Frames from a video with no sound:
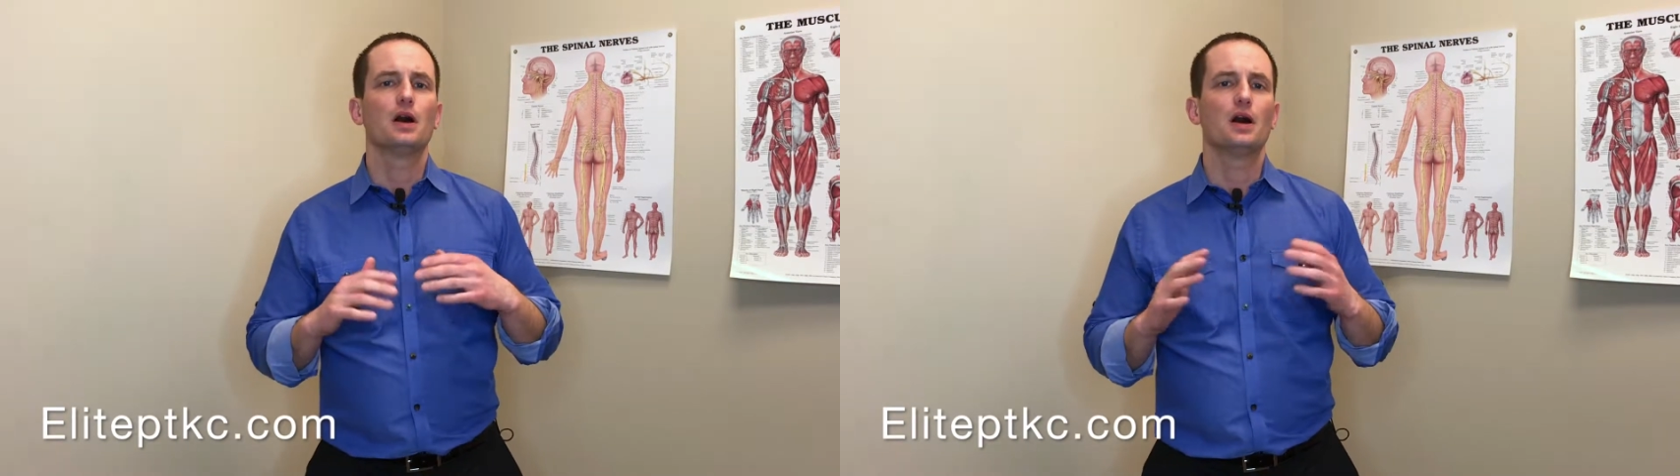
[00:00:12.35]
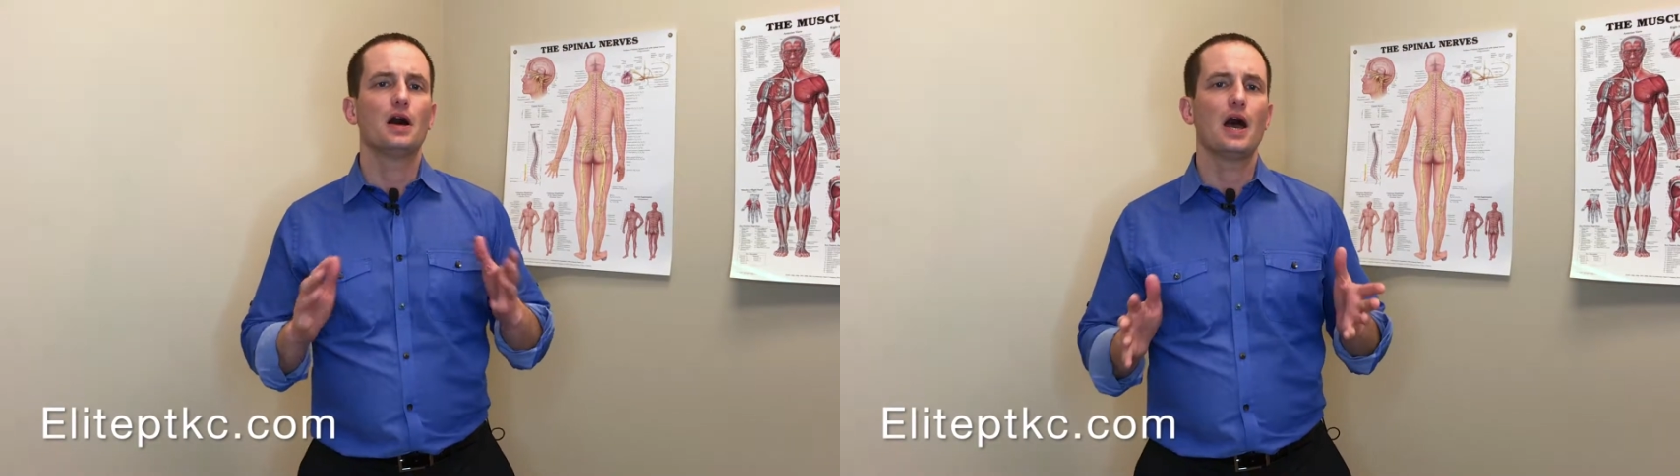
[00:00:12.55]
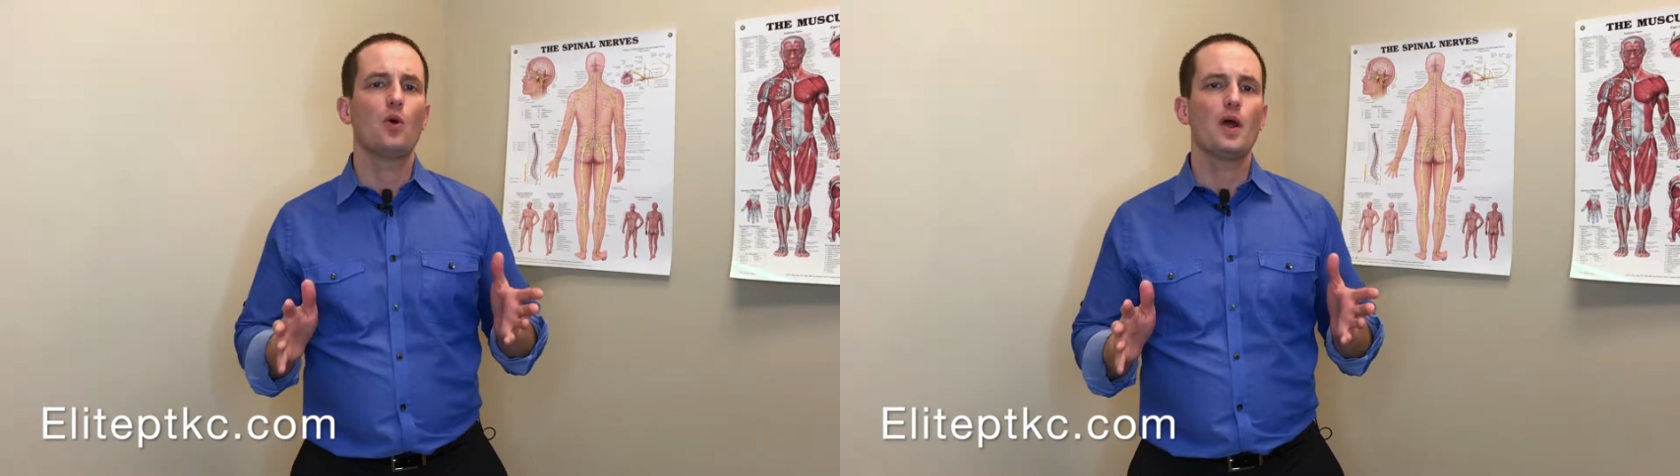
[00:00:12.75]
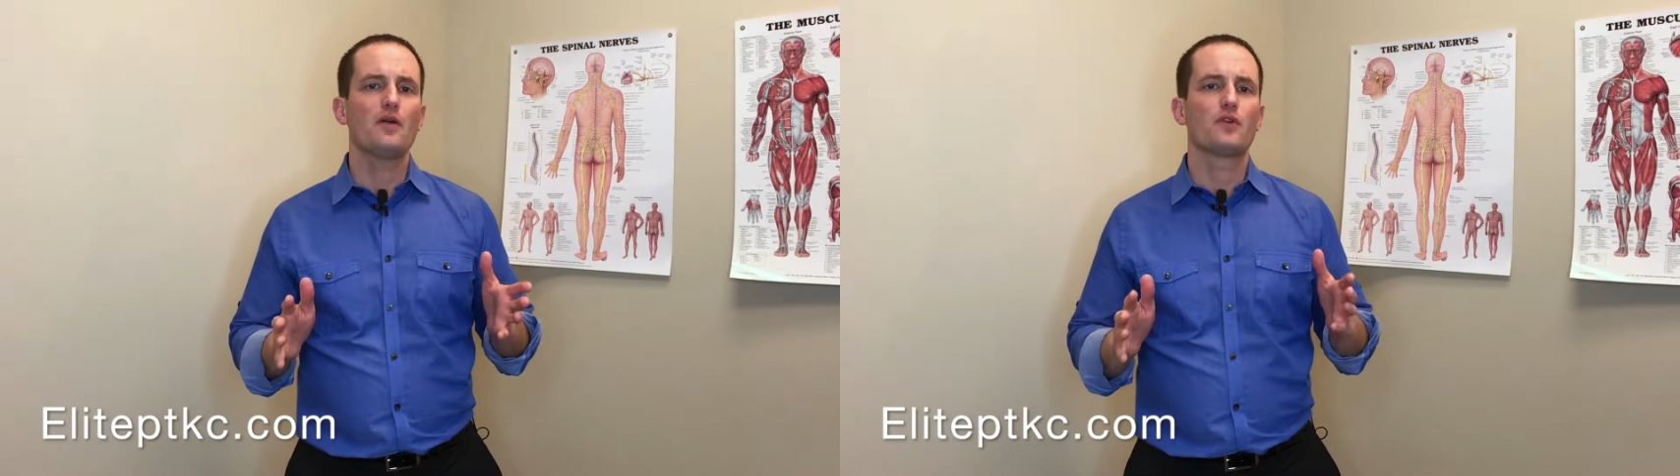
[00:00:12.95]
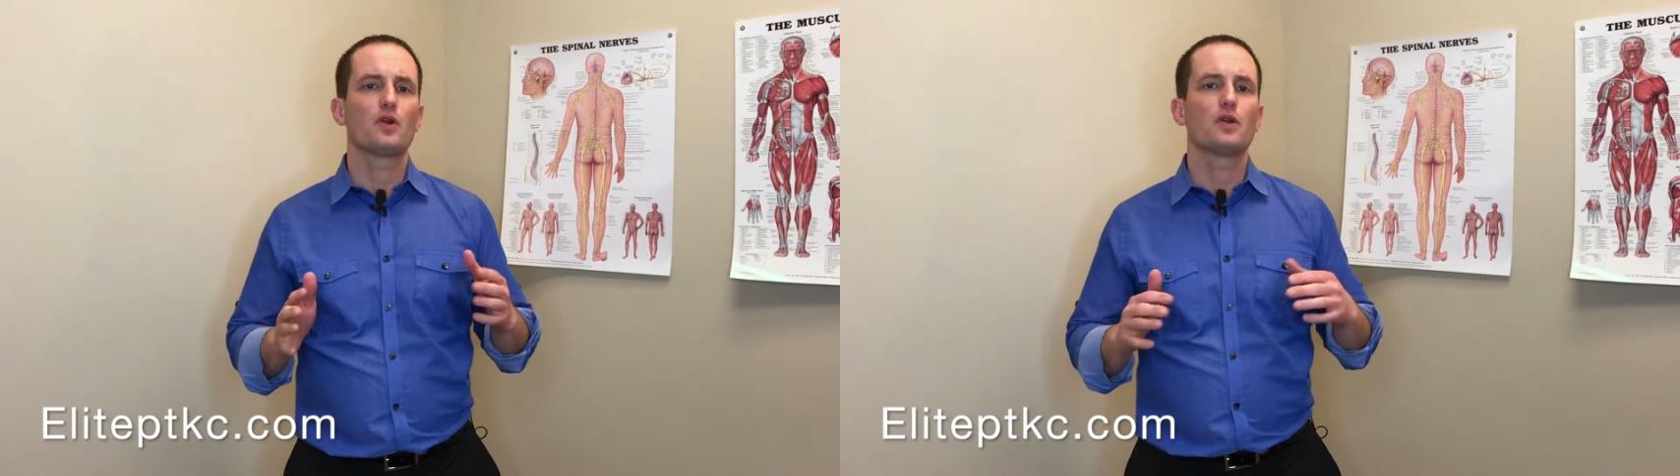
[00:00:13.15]

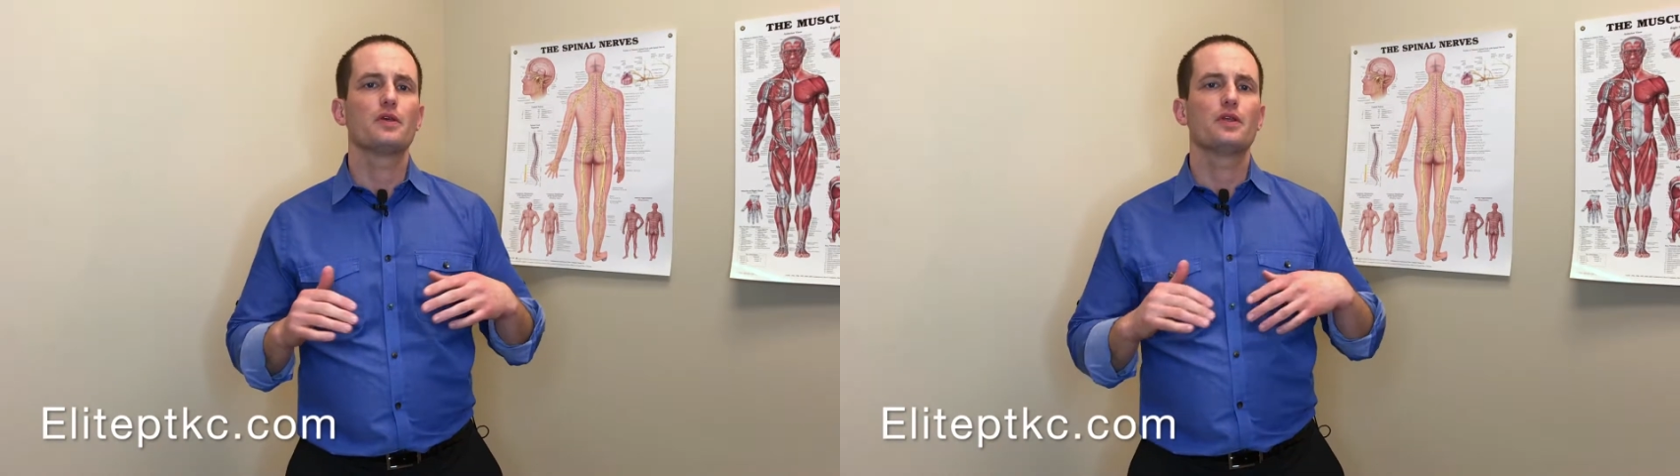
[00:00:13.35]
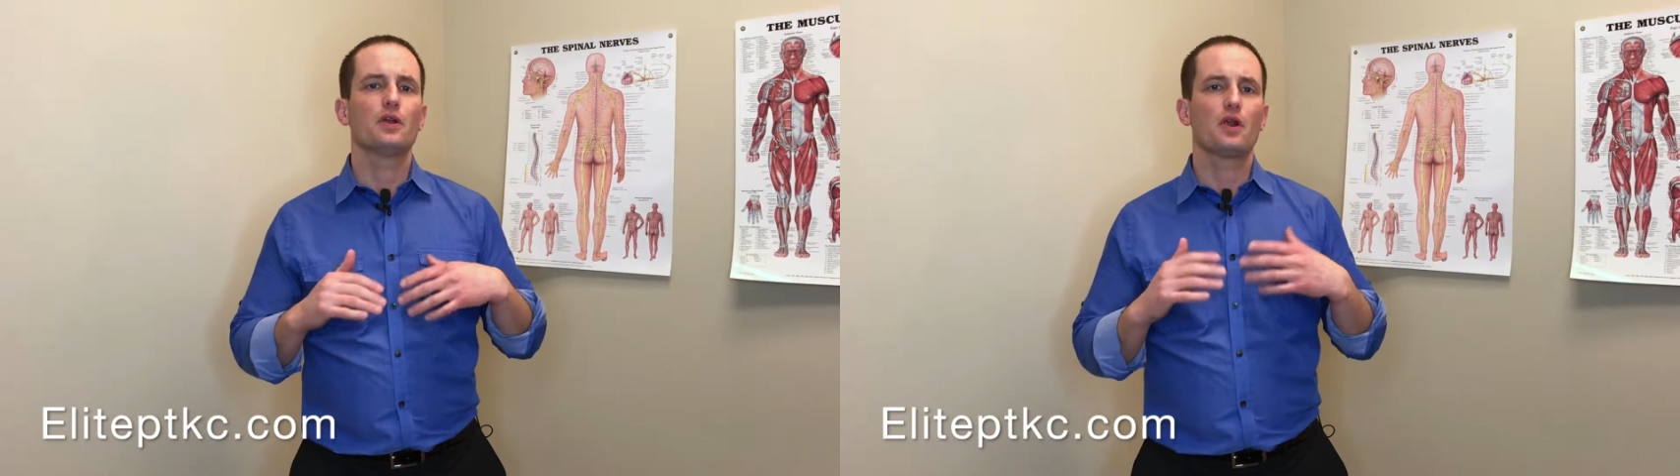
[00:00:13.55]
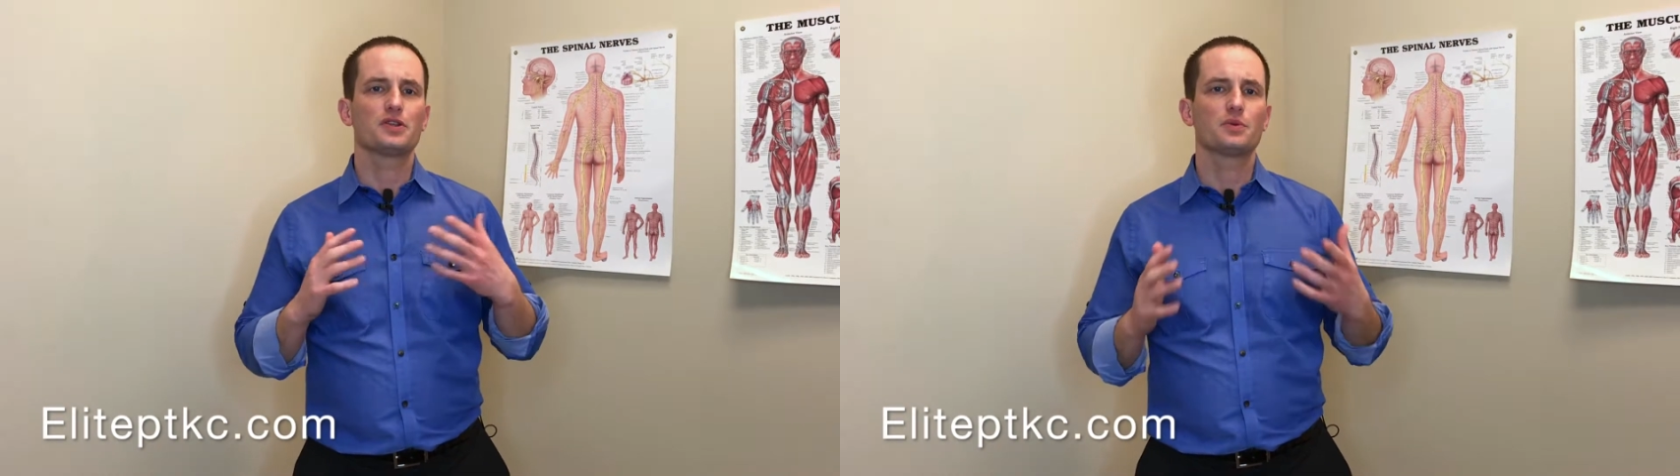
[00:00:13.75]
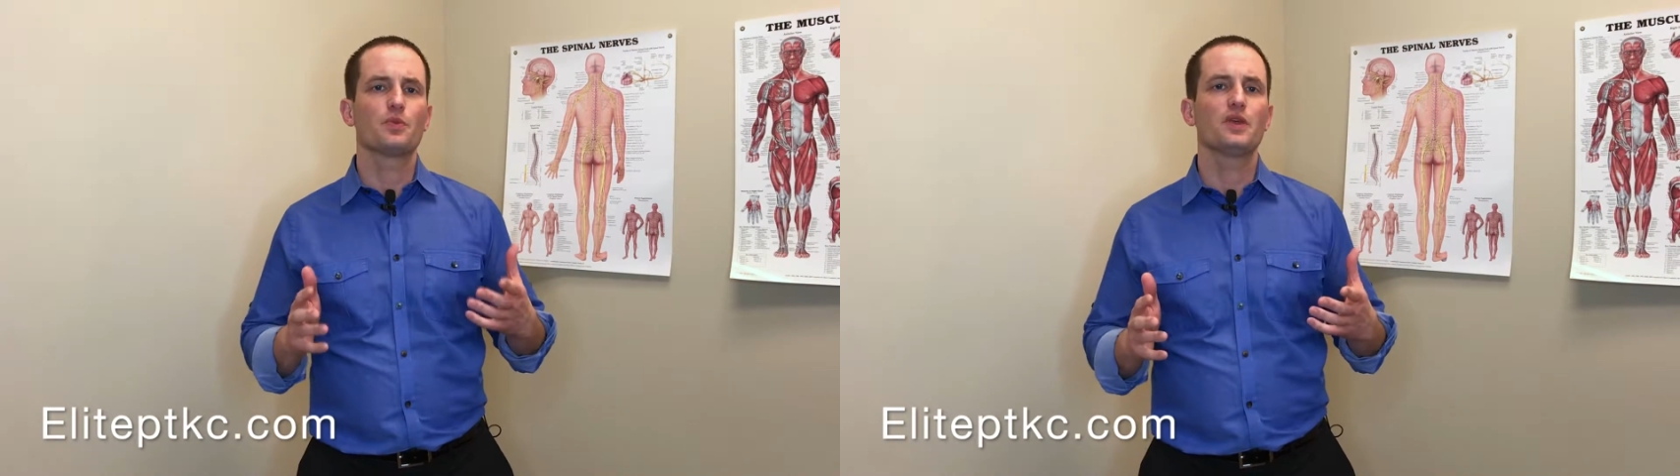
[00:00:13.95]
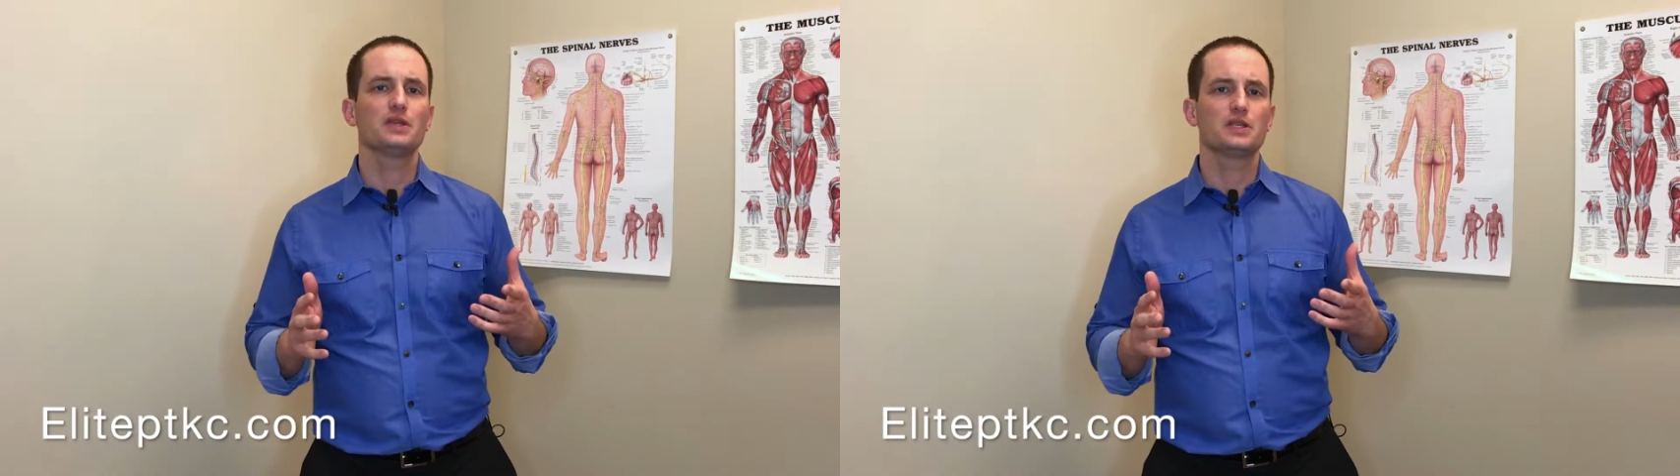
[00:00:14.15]
However, there are some
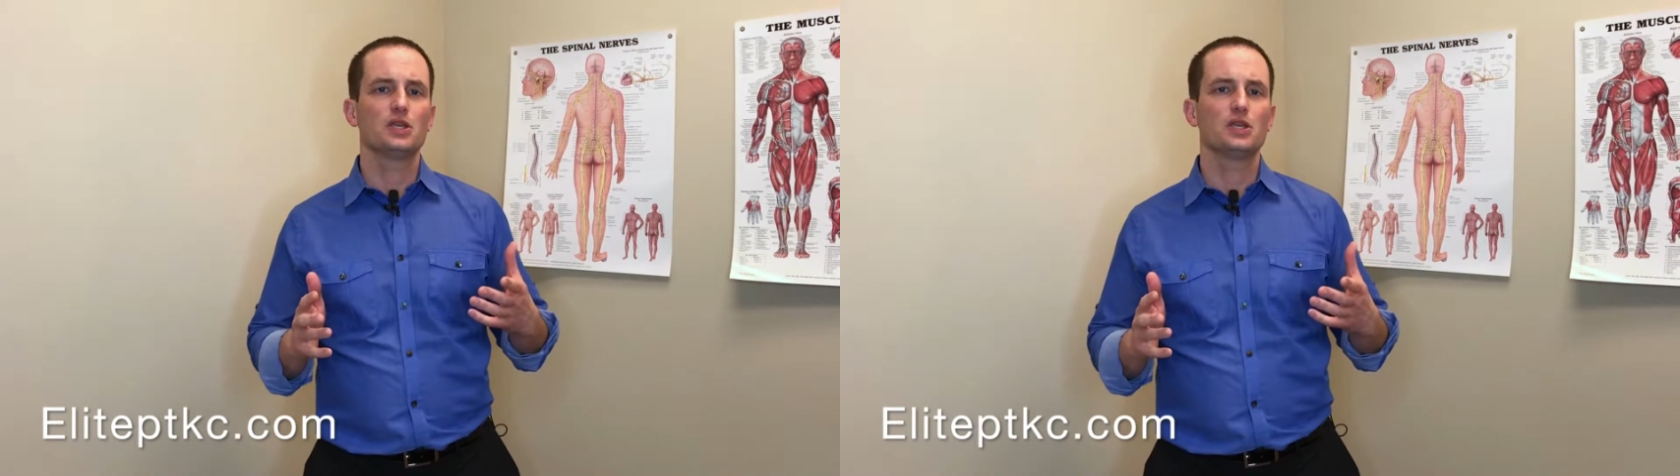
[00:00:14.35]
things that